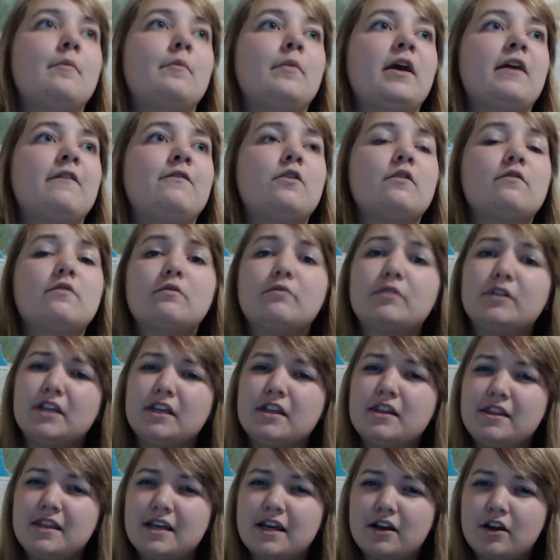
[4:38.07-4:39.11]
If you have a really
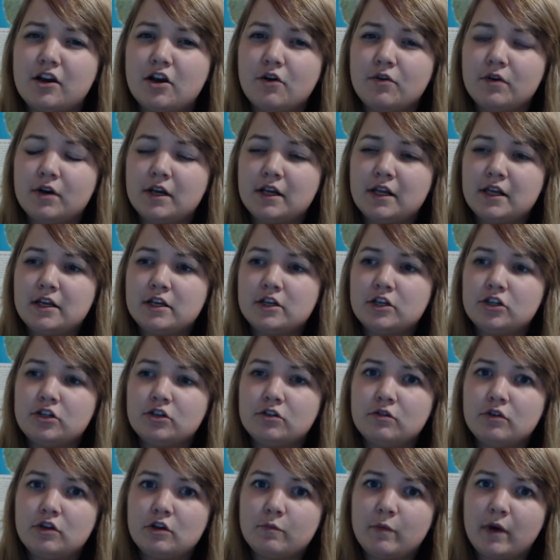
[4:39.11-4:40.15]
thick coated
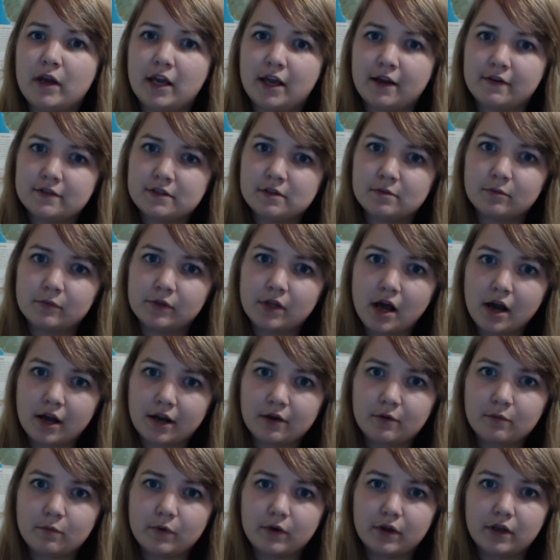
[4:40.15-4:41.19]
Kishu, you might have some luck
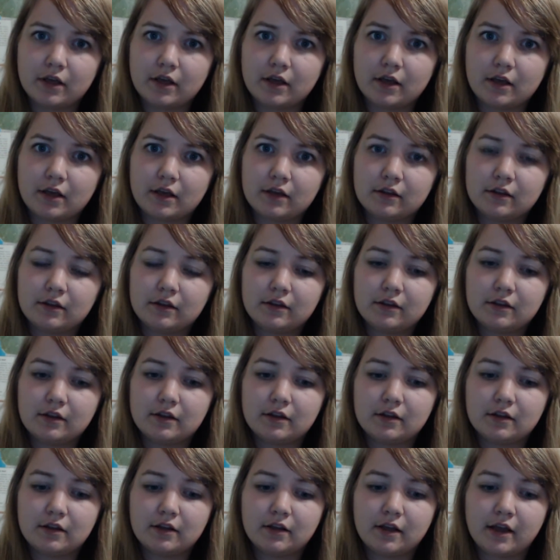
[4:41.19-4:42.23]
with
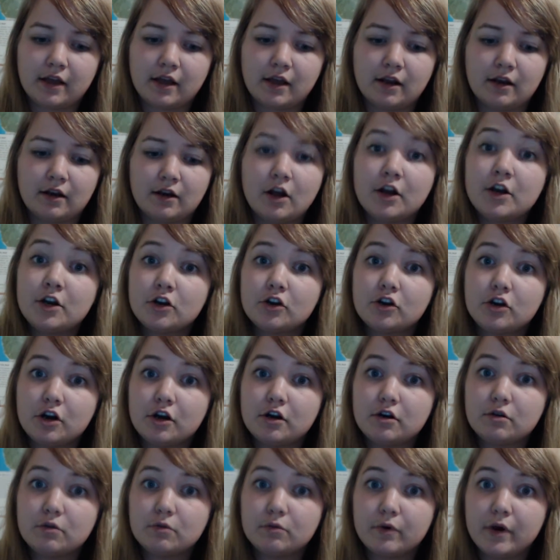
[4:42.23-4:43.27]
an
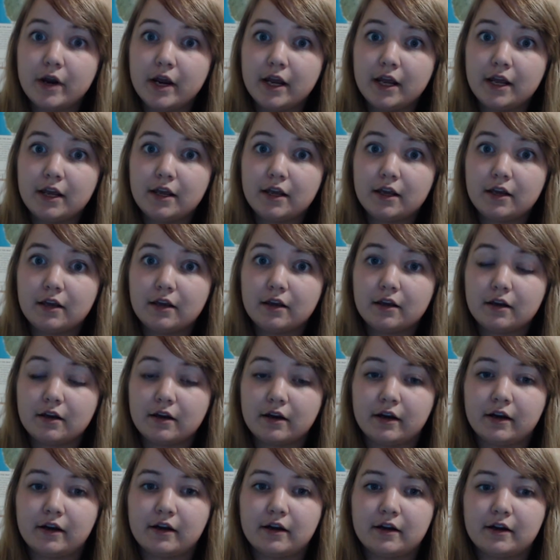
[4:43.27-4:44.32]
undercoat rake,
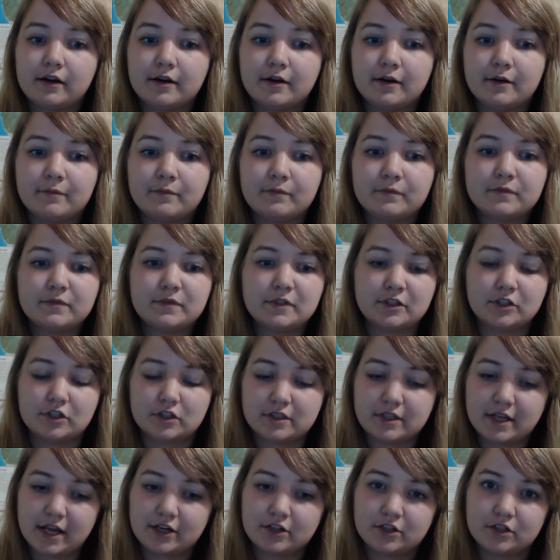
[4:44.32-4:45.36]
to
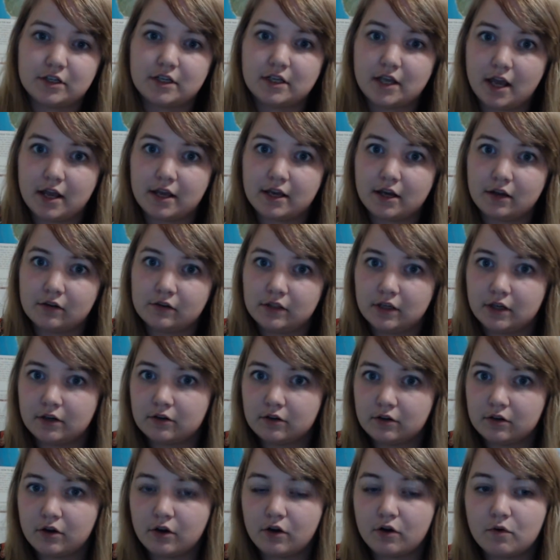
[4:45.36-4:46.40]
just actually yank out the
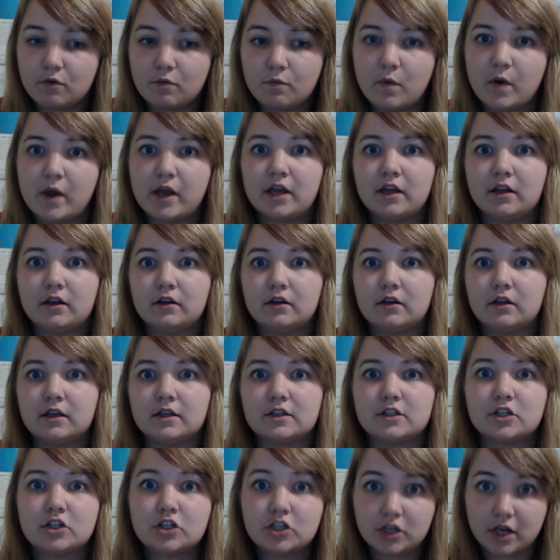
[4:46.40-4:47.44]
undercoat when
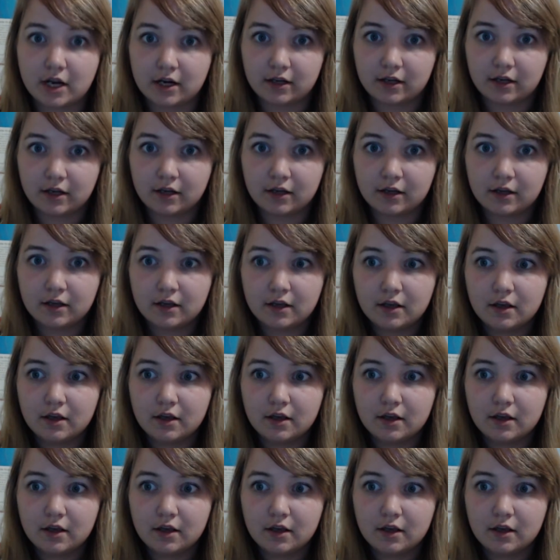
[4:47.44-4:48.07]
it's shedding.